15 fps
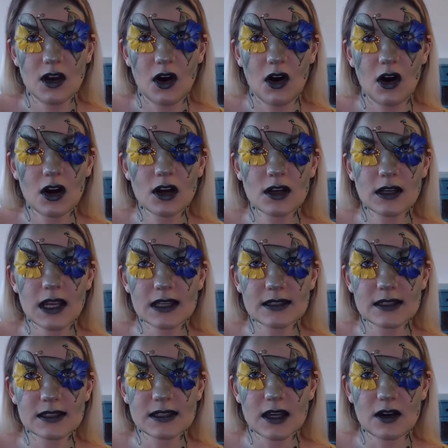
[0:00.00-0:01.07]
aren't
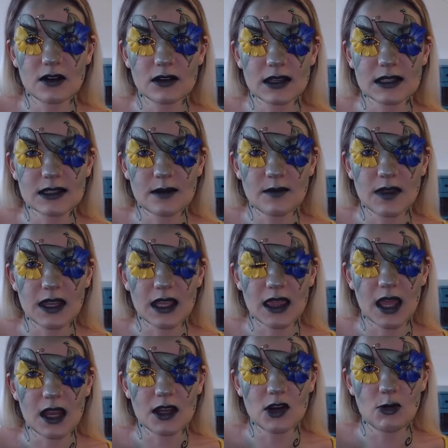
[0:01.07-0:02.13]
necessarily something
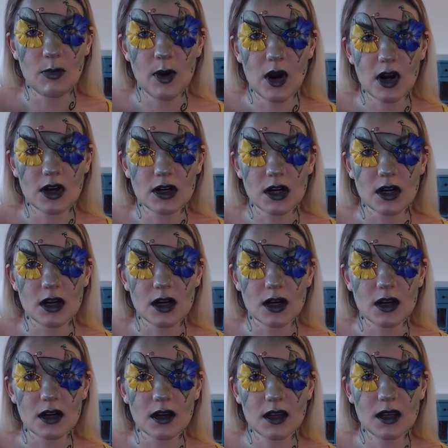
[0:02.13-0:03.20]
that your
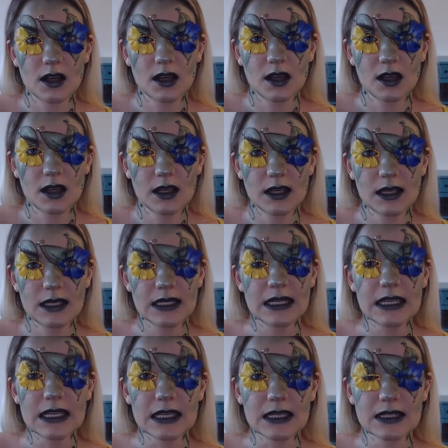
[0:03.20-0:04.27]
partner
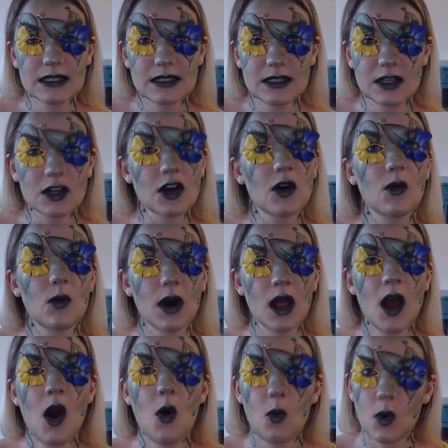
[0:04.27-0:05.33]
needs you know what
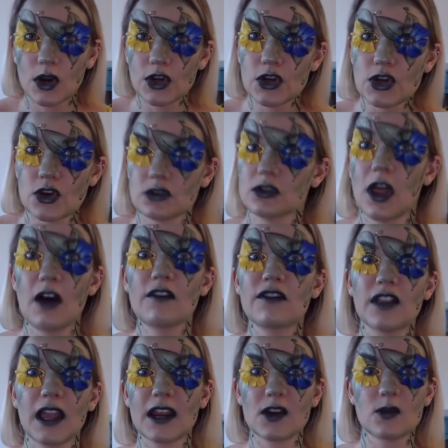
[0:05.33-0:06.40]
what are your love
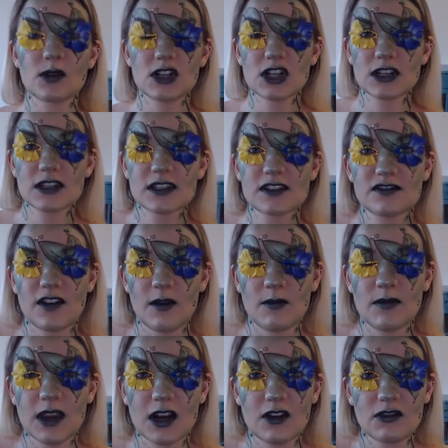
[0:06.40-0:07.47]
languages
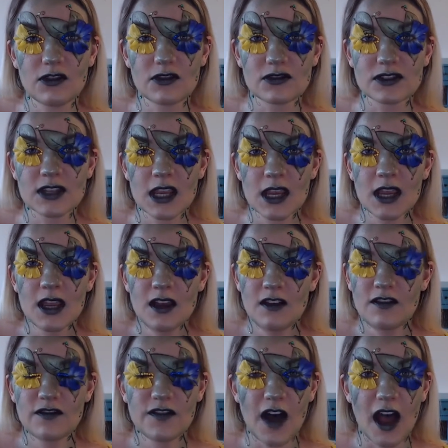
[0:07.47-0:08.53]
from you know those
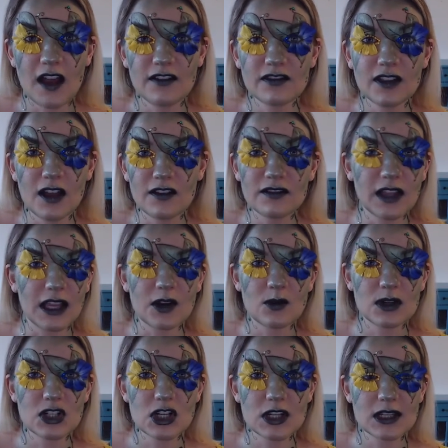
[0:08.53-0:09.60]
five love
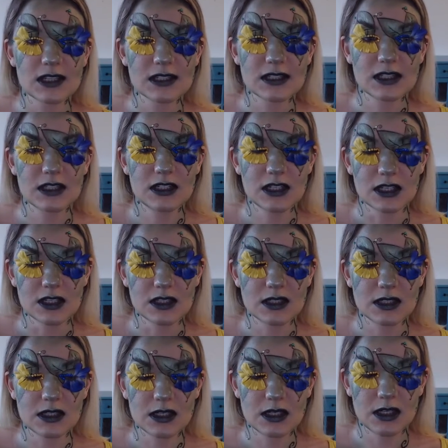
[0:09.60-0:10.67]
languages,
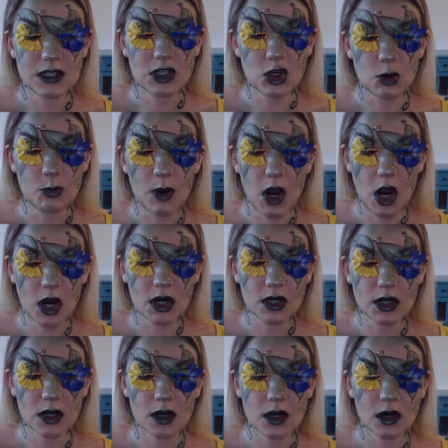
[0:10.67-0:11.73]
does your
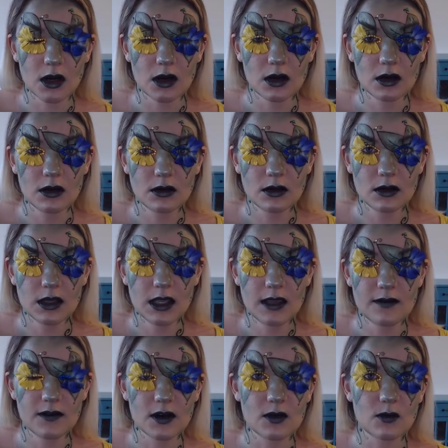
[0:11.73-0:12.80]
partner
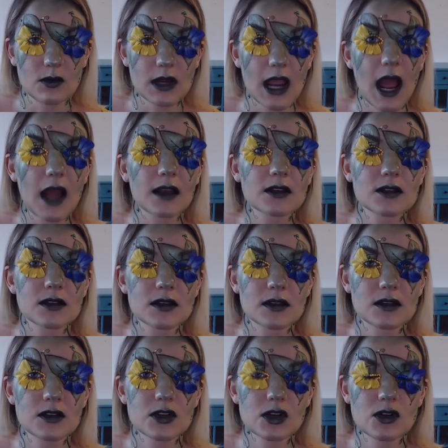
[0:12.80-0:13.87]
even react
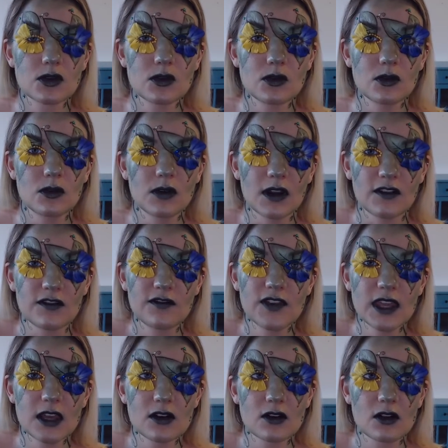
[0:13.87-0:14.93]
to and
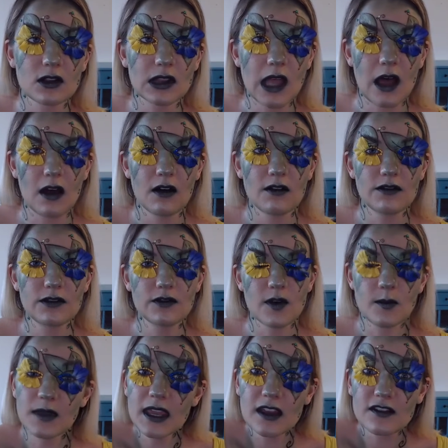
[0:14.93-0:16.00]
feel loved
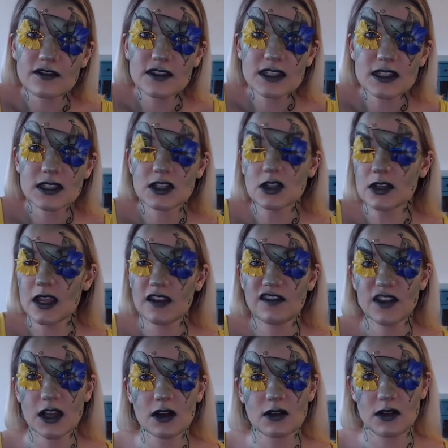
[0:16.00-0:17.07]
from gifts? Do they
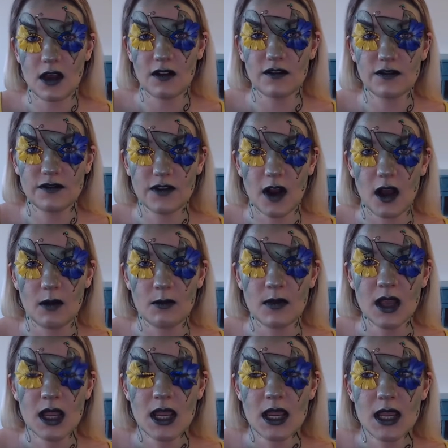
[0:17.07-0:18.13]
feel love
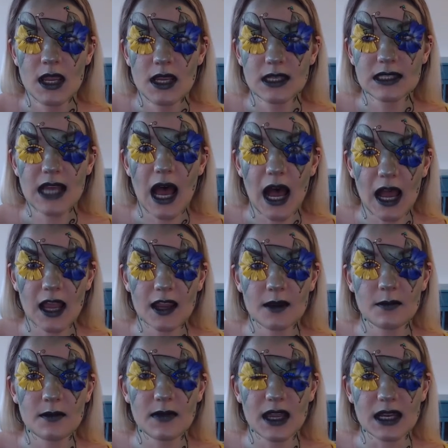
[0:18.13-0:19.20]
from
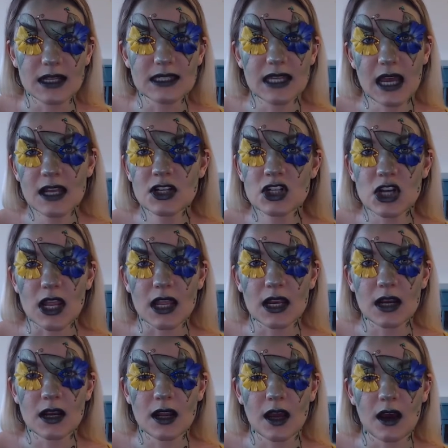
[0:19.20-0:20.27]
time and
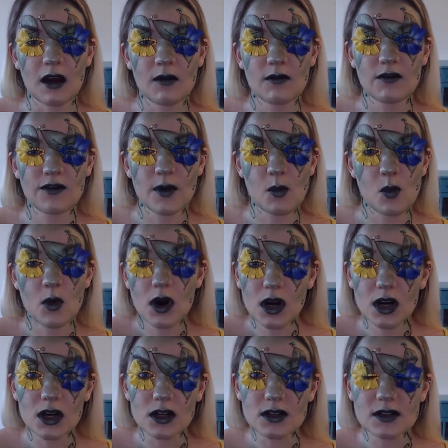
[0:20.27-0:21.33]
attention, um, from
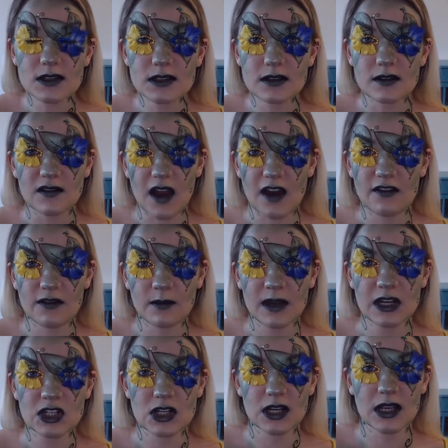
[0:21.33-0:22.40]
words of
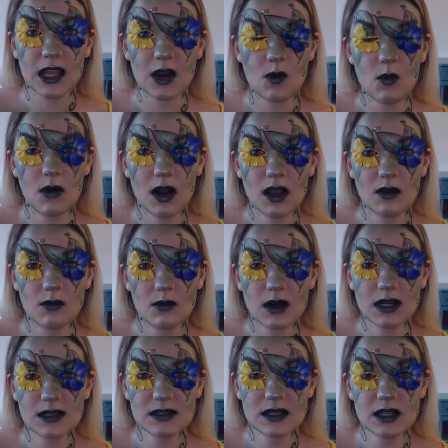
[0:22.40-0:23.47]
affirmation? Like what
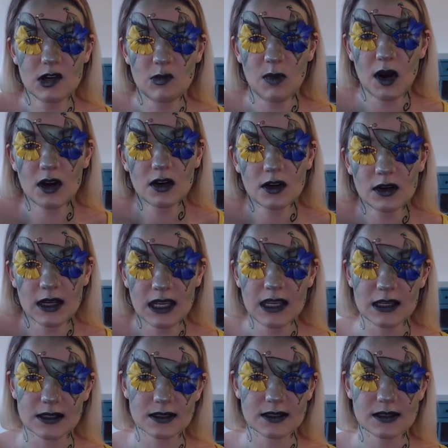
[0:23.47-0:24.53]
what is it your partner
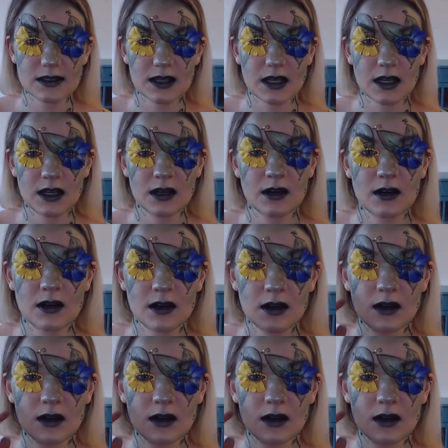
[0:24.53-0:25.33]
needs? And